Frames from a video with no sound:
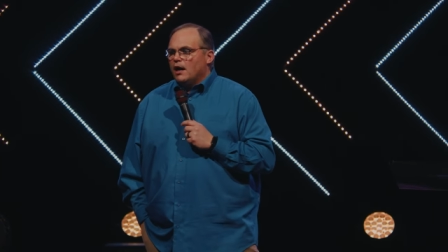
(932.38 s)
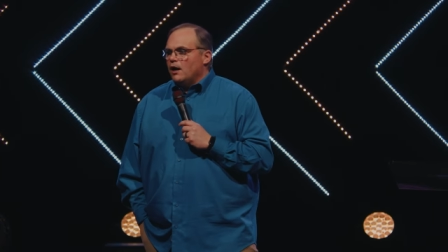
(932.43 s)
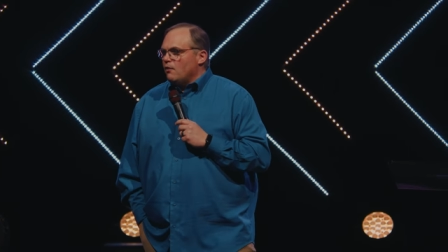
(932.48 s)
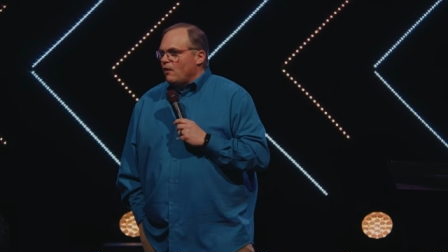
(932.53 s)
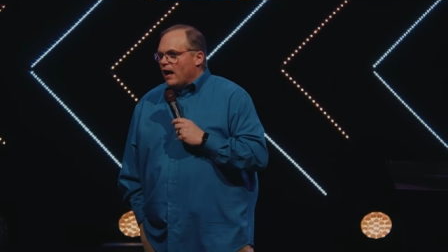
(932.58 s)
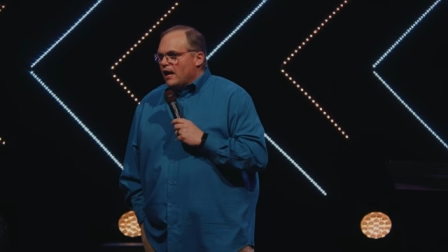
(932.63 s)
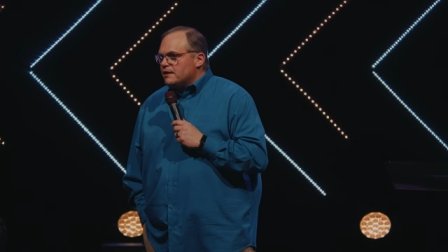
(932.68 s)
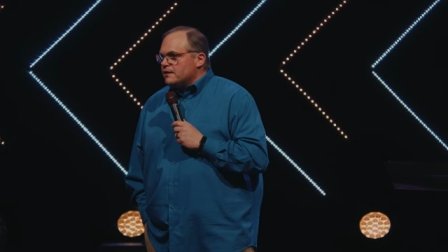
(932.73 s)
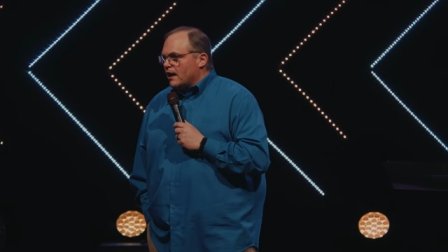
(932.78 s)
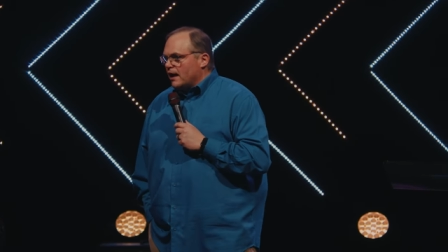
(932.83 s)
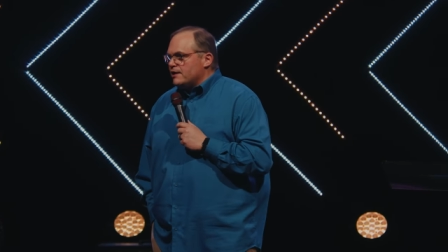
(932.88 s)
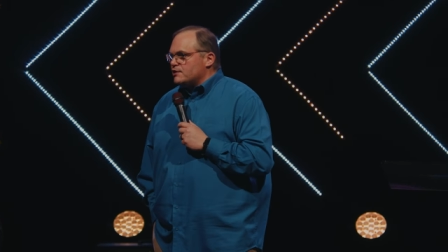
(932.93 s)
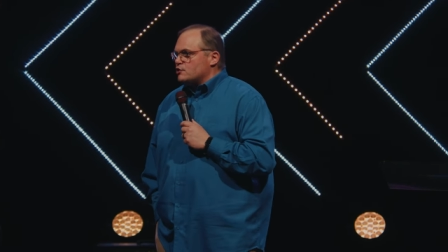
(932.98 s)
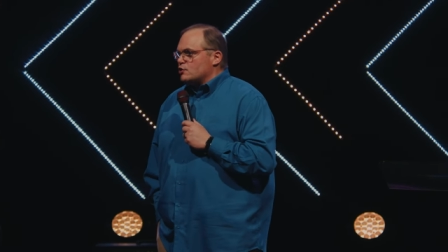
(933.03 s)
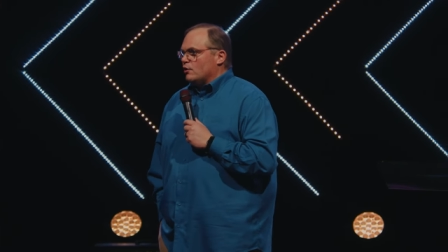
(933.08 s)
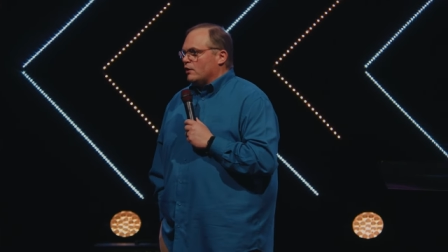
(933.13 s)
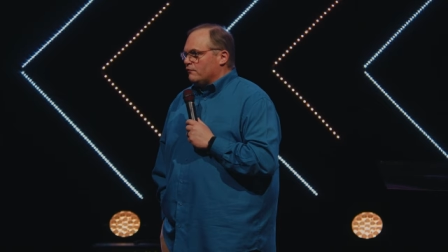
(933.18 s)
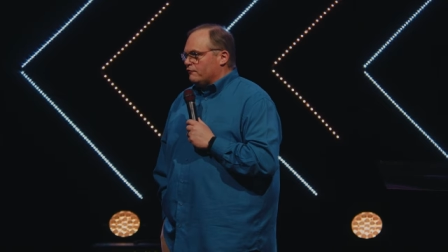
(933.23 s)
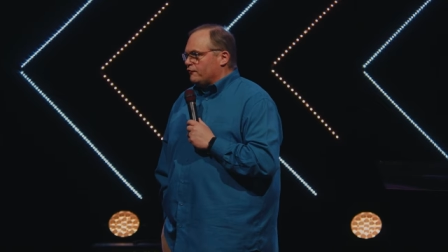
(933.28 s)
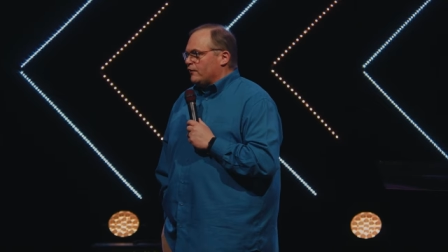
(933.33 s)
a lot
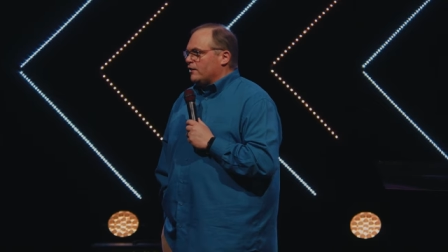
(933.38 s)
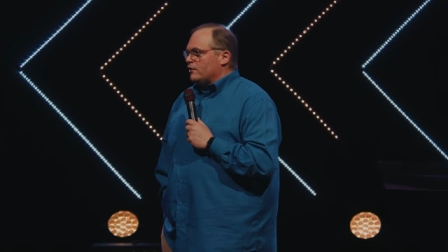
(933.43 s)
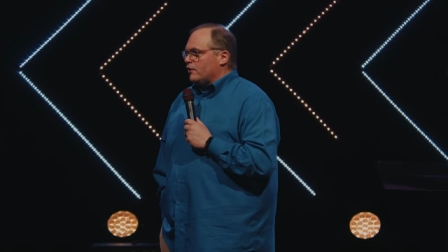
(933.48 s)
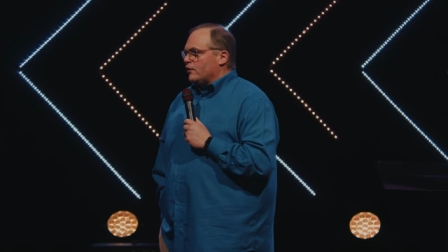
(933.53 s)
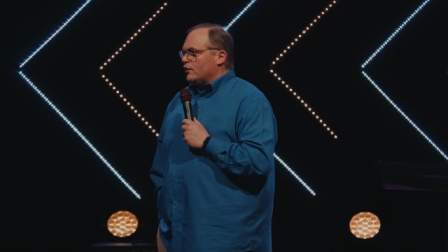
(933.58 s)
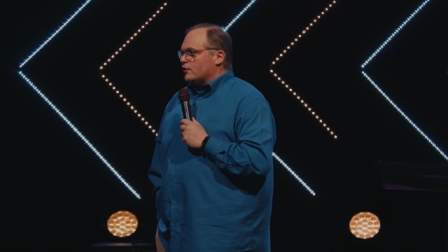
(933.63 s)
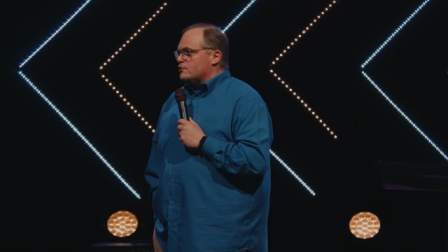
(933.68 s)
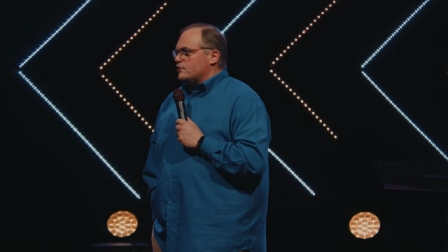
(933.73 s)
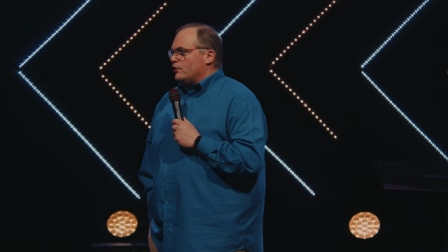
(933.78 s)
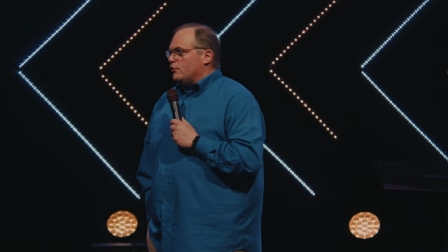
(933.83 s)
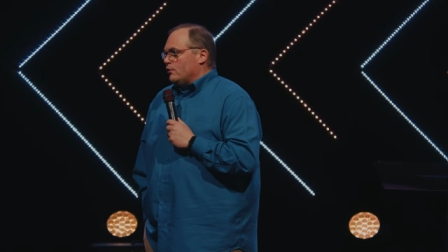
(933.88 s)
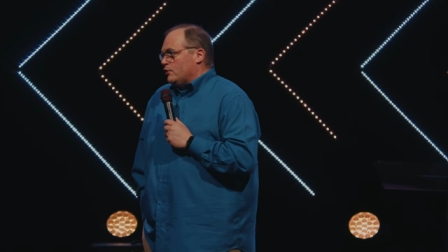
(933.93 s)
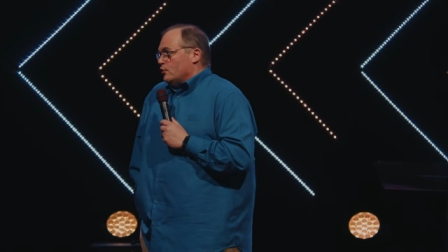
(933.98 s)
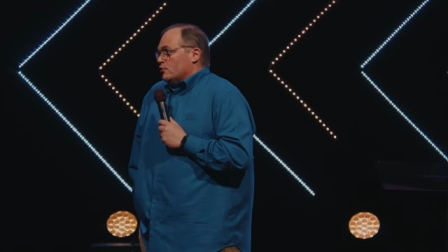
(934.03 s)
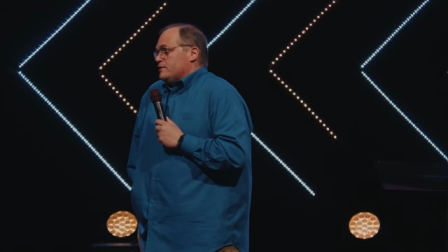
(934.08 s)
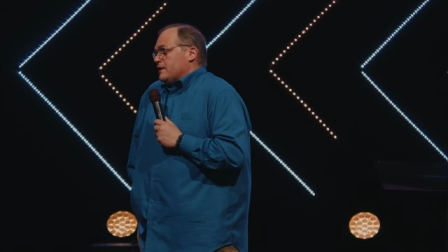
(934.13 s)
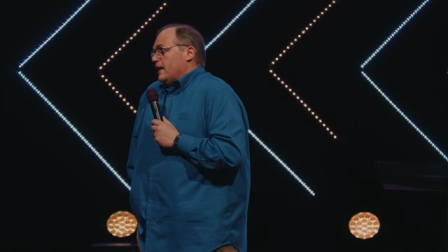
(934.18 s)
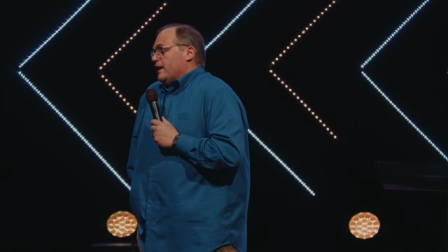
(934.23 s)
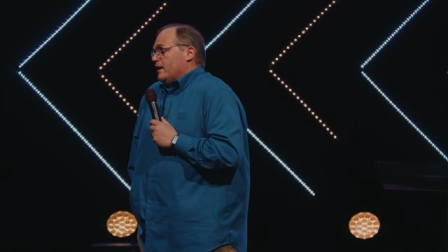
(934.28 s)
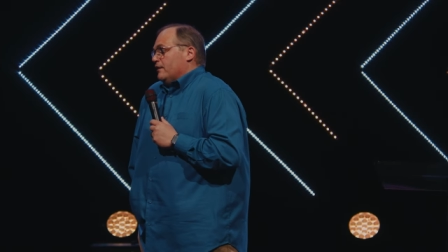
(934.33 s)
nicer and friendlier to you, and you'll
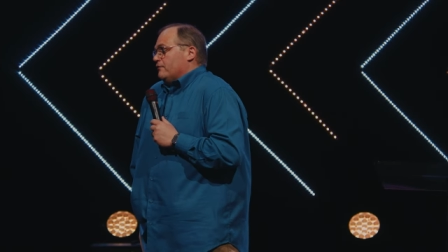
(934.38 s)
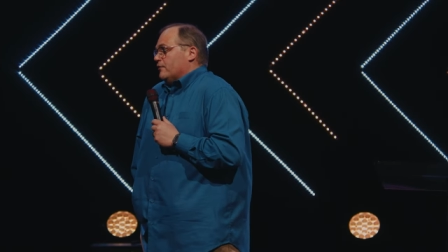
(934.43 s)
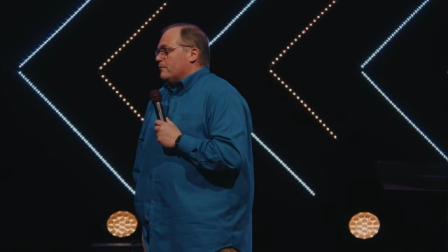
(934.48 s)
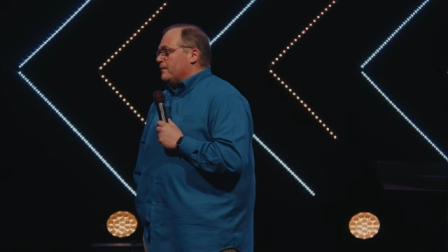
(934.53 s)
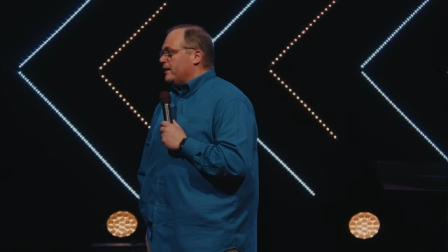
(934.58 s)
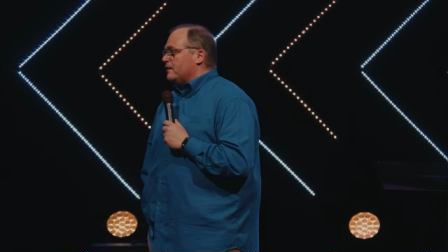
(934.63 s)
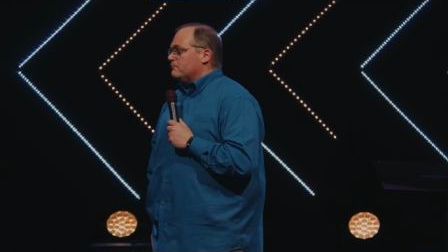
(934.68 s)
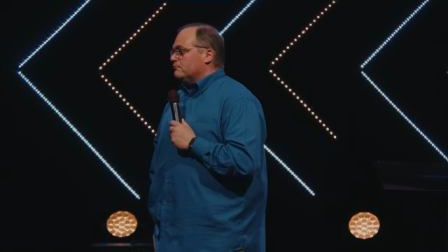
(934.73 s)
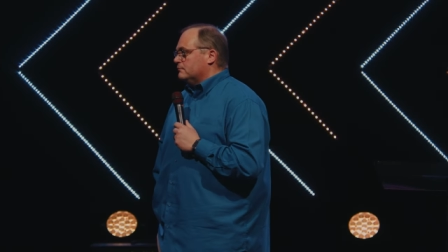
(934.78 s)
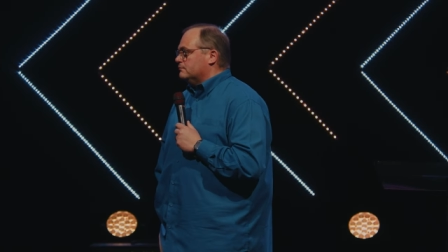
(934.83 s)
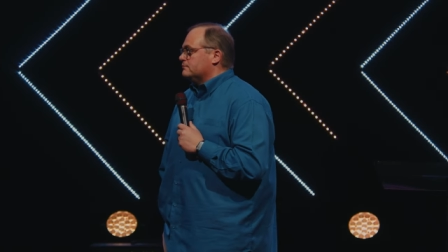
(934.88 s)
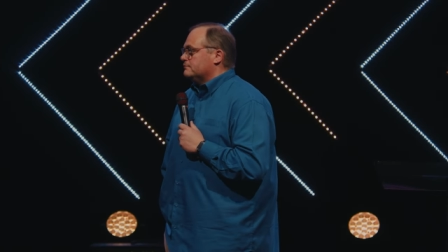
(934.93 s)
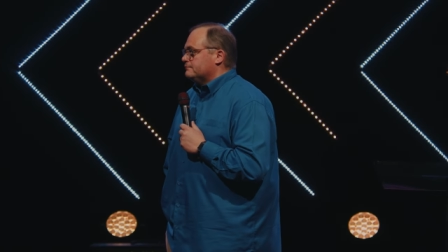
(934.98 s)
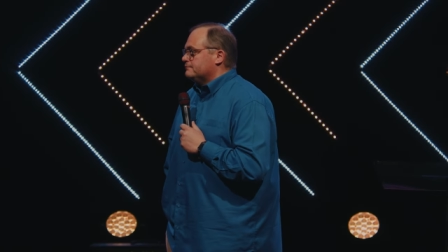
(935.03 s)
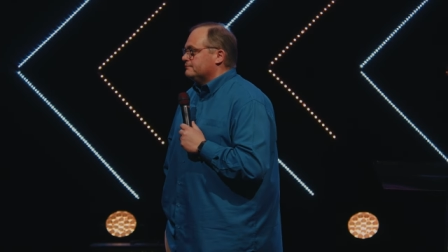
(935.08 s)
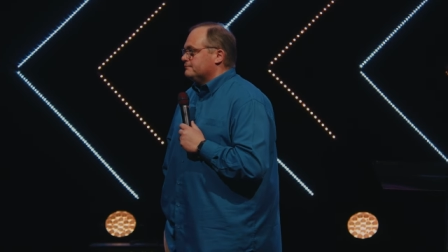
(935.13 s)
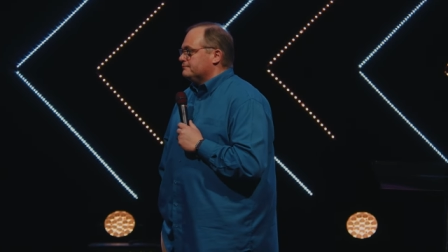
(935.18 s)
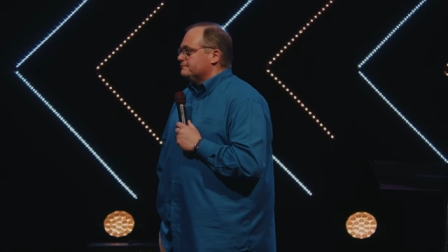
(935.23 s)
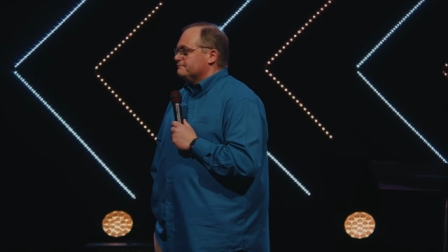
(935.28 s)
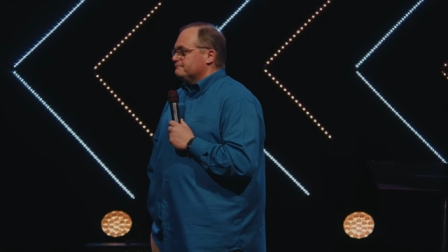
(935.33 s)
take it from him.
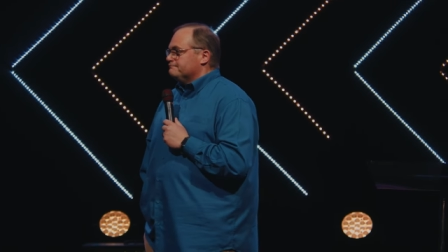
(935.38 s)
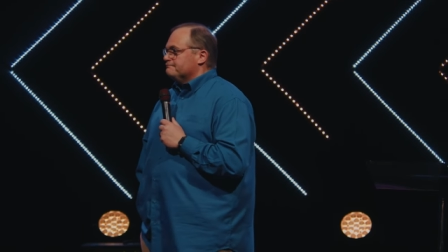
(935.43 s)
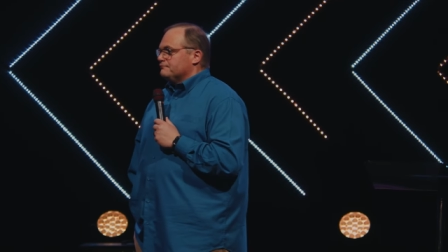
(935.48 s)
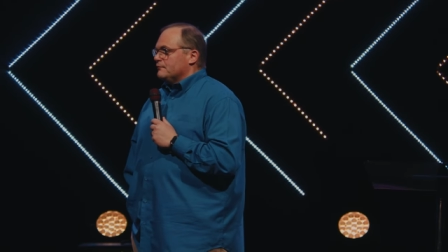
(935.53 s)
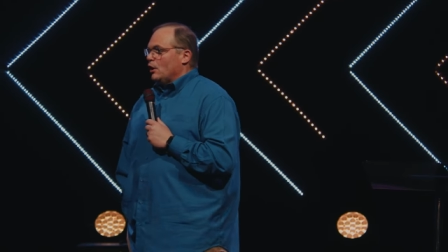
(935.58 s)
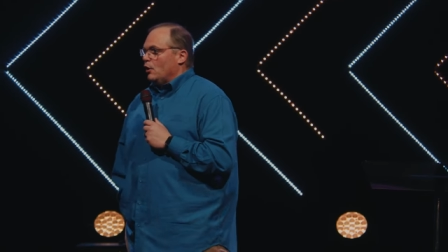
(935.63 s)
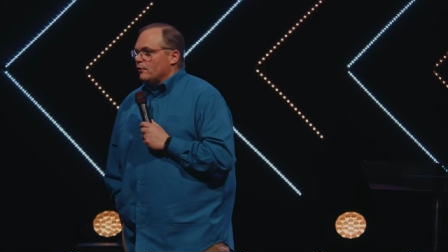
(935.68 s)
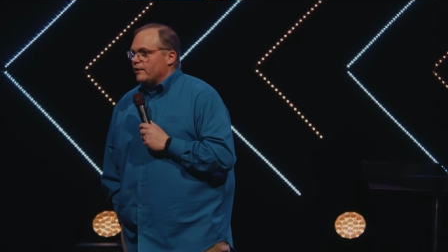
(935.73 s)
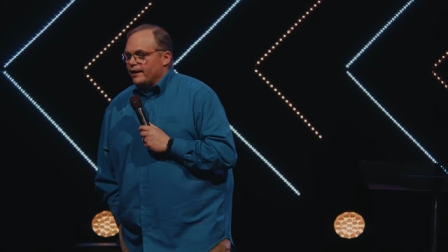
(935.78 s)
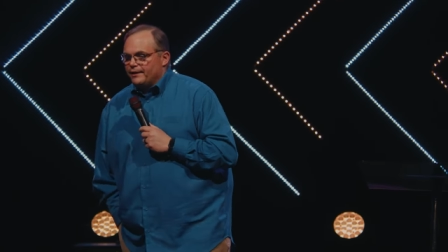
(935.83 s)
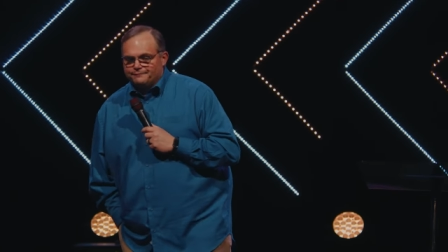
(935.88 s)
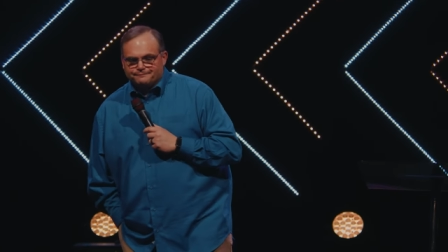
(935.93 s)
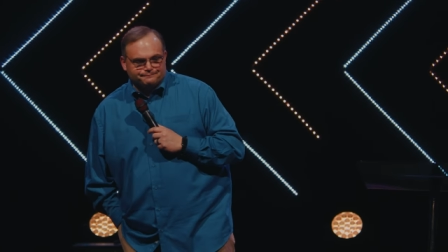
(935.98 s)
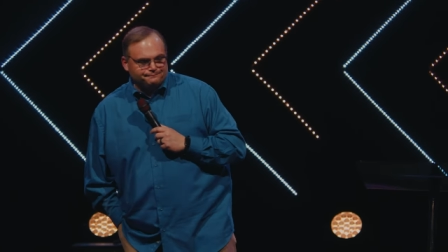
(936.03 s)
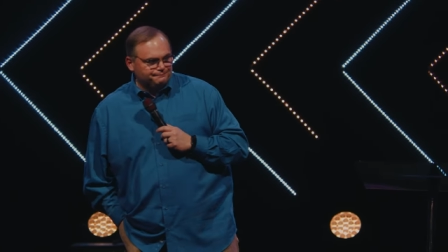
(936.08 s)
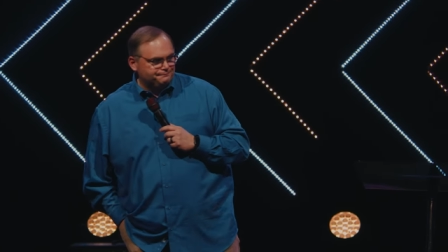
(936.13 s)
Okay?